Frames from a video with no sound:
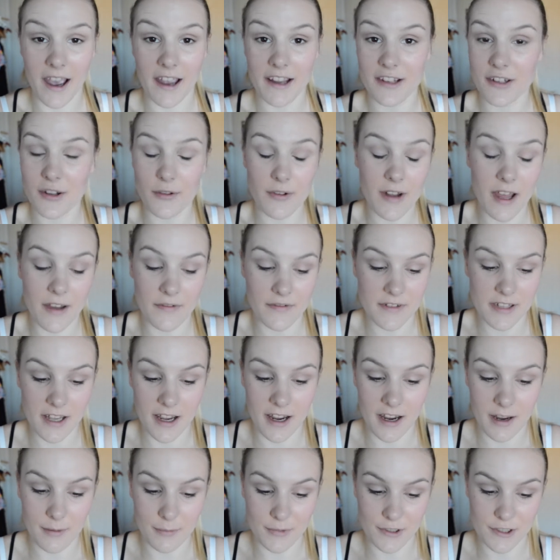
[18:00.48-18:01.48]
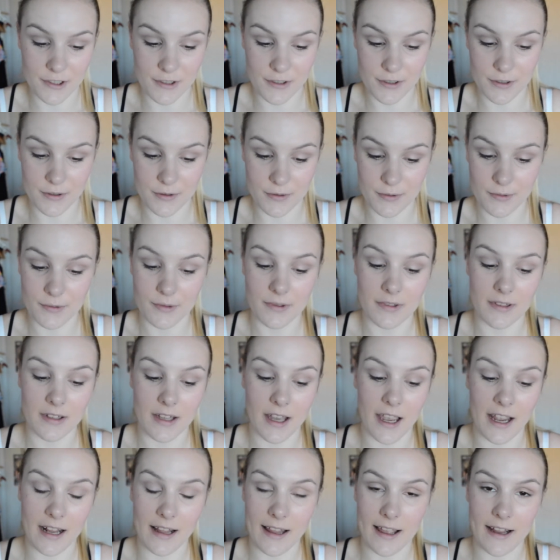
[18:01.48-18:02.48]
I don't have time to do
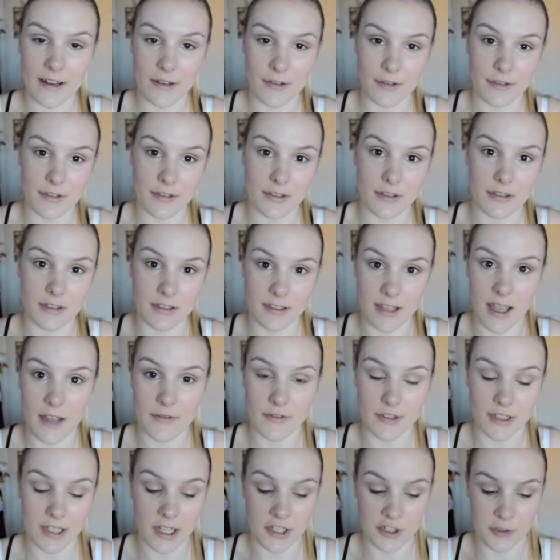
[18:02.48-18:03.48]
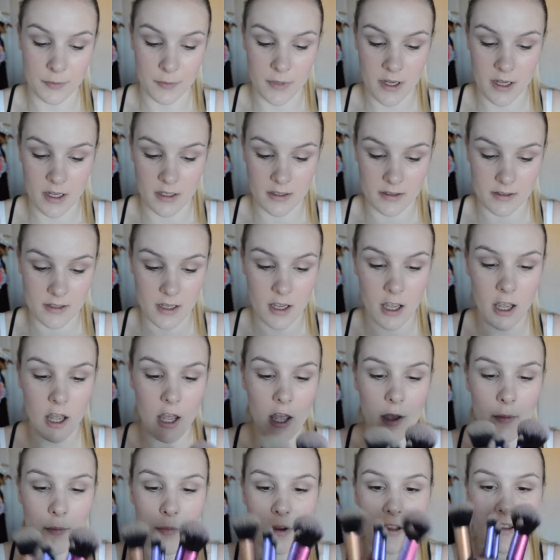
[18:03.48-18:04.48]
eyeliner because I have to catch a bus.
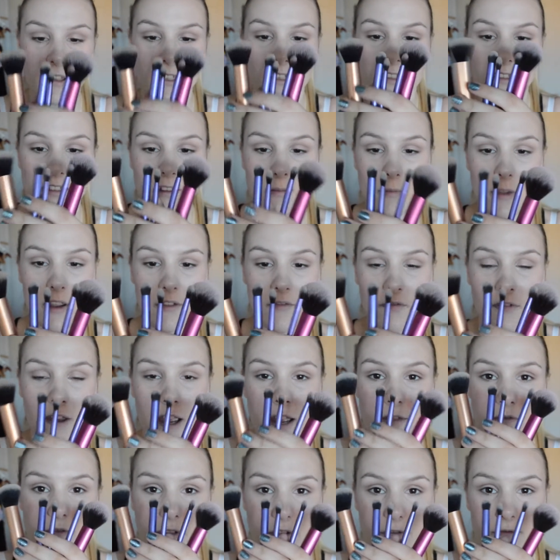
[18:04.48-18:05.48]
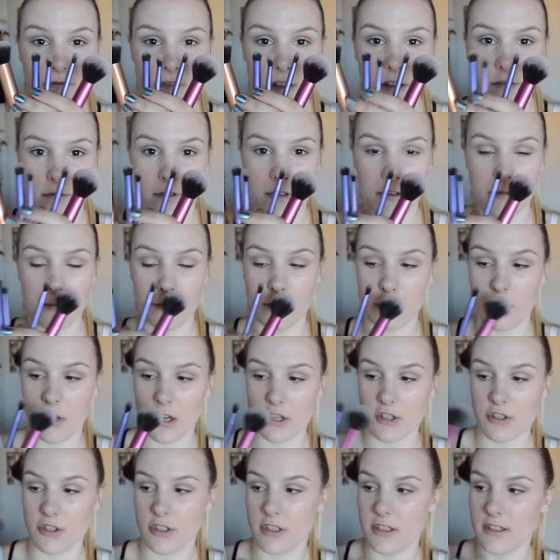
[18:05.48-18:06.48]
But these are my 5 favorite
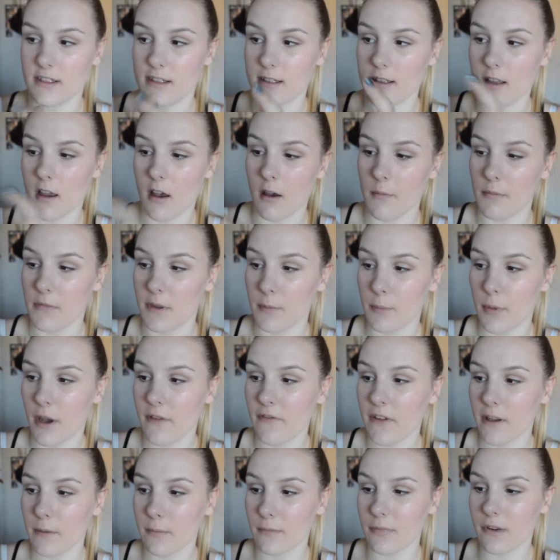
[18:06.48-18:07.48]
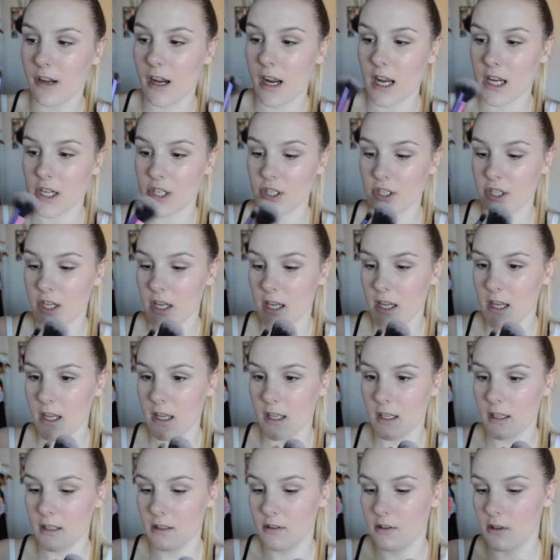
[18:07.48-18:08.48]
brushes. The buffing brush,
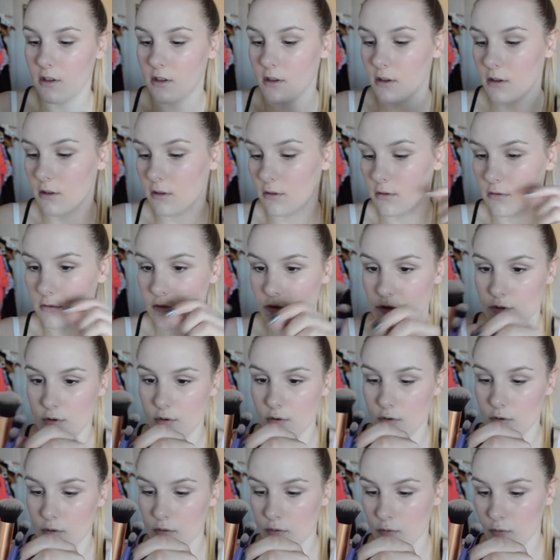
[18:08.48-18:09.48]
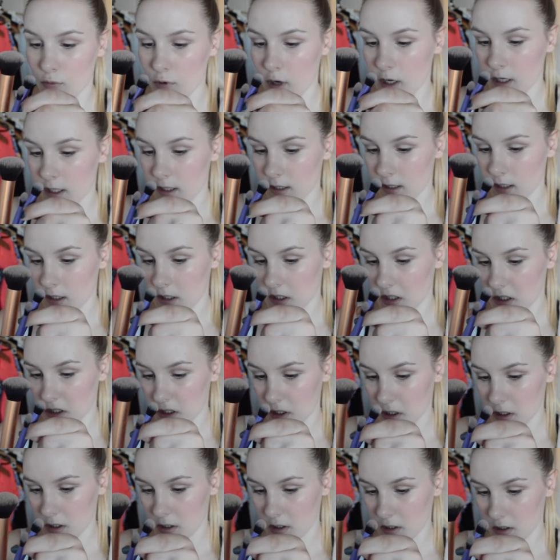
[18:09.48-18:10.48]
what is
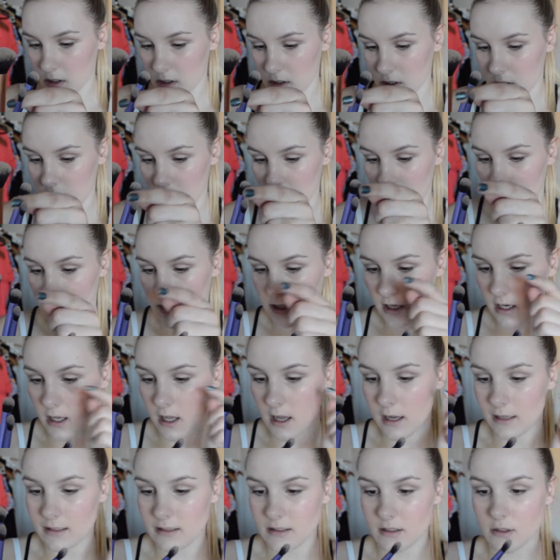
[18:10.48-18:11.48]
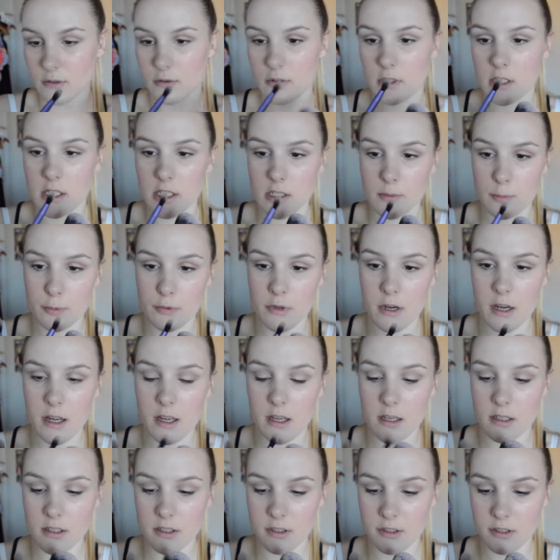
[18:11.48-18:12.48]
this? The Deluxe Crease
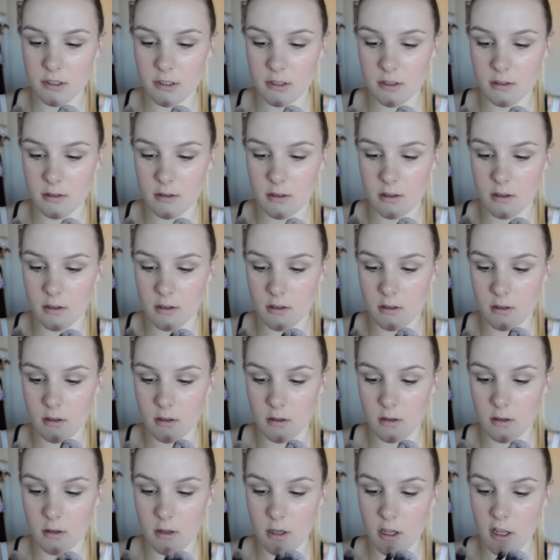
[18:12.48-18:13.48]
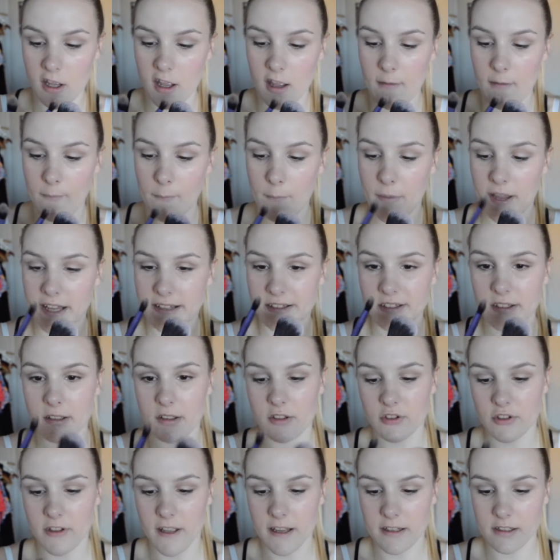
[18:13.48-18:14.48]
Brush, the Base
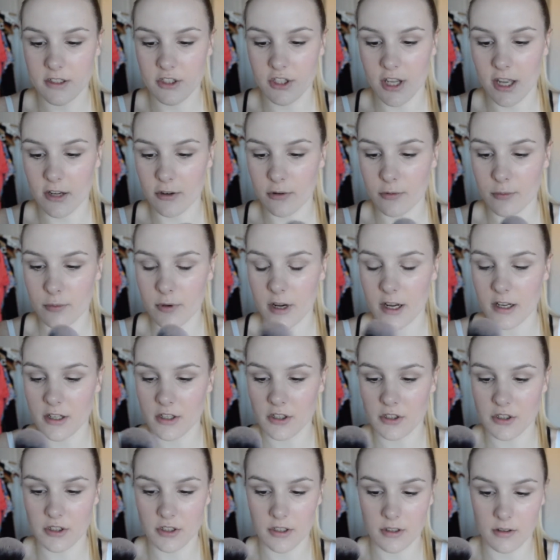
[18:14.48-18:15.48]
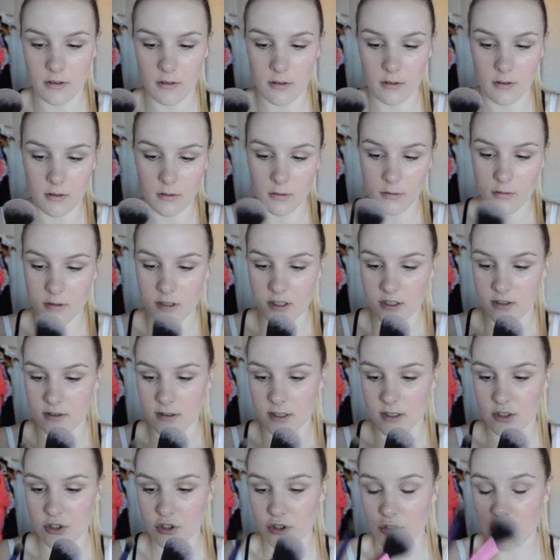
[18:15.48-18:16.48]
Shadow Brush, the
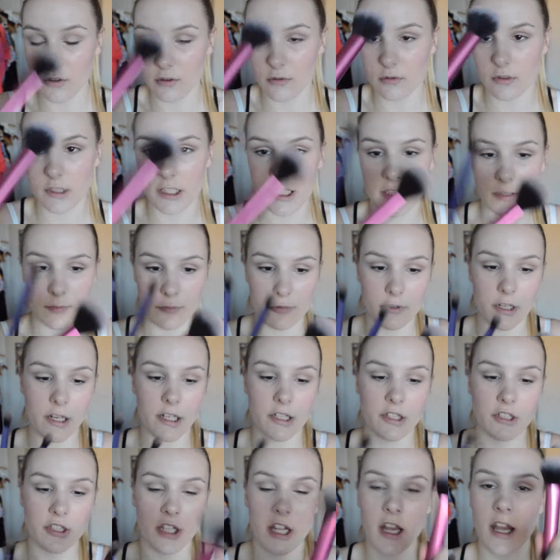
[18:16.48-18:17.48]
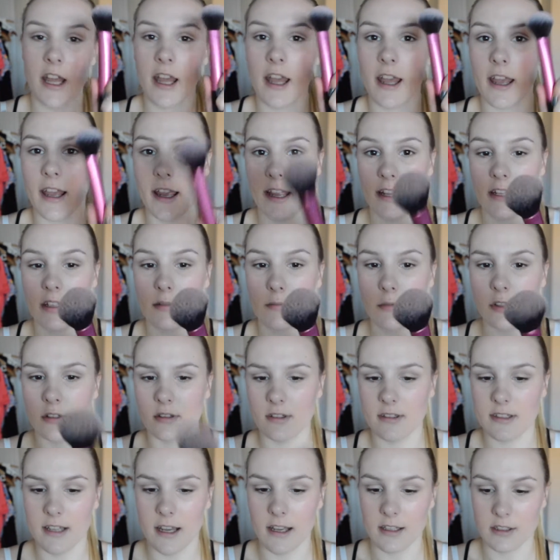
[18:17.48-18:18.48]
Essential Crease Brush, and the
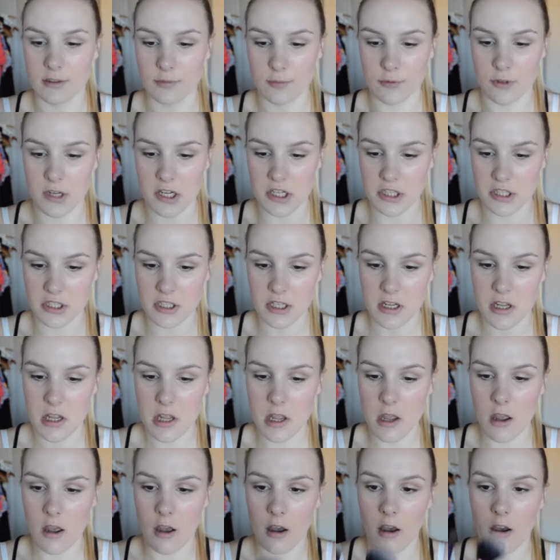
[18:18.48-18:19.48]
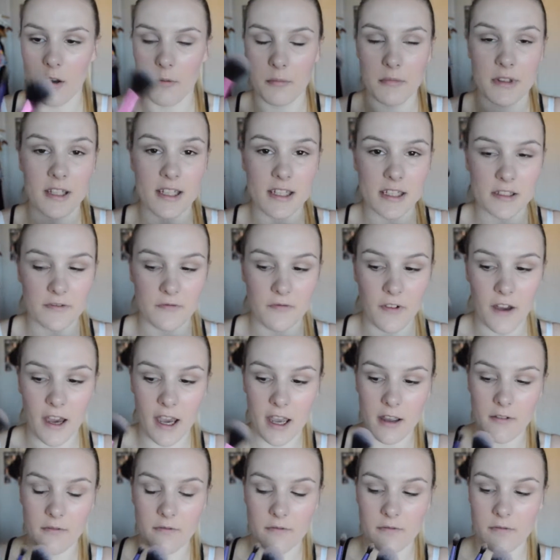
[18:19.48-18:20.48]
Multitask Brush. These
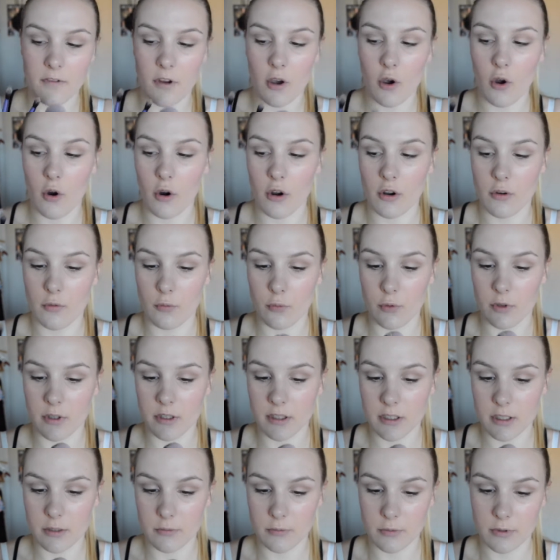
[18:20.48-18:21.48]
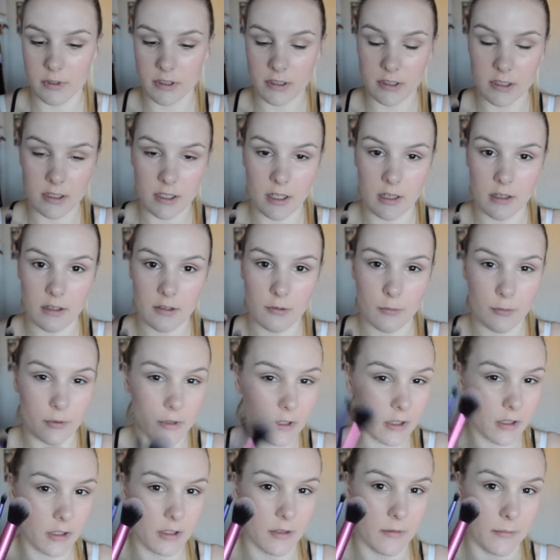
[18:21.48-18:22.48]
5 are really
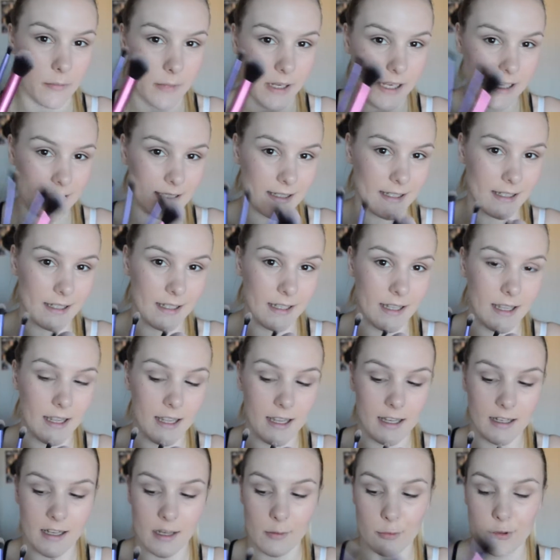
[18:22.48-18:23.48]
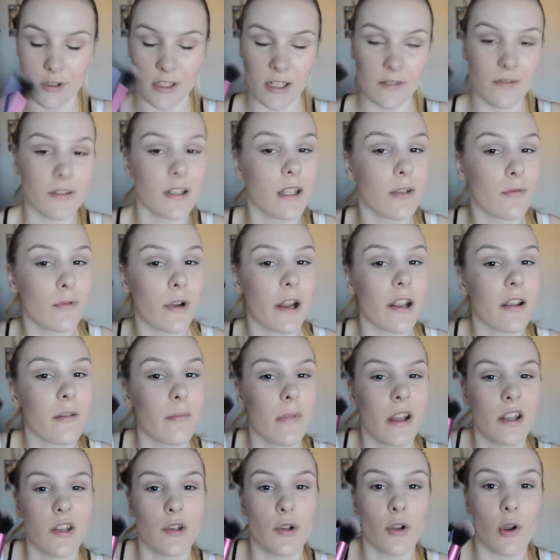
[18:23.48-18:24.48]
amazing, and I would definitely
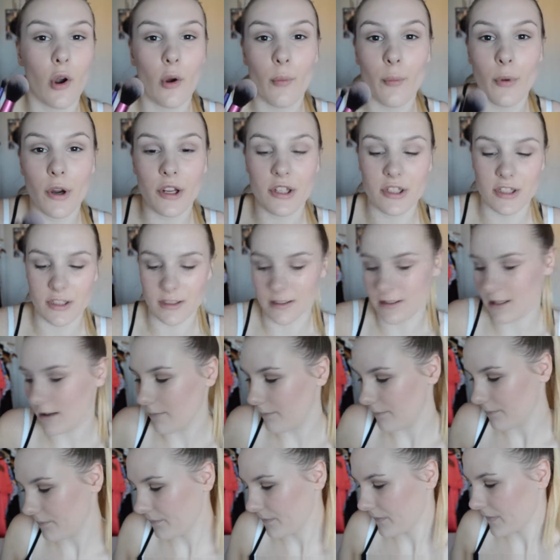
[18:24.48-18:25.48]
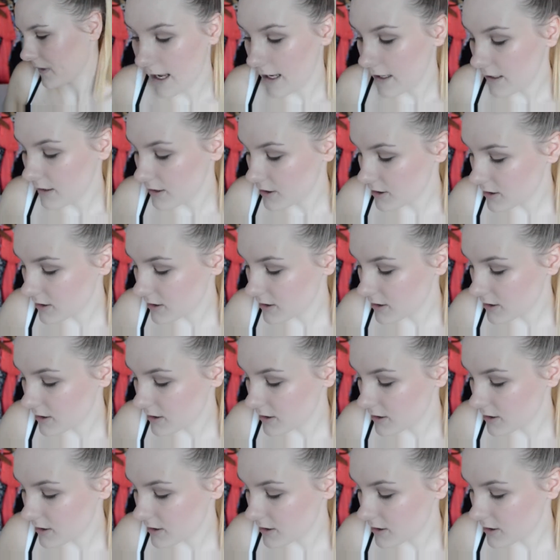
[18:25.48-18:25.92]
recommend you go and purchase them. And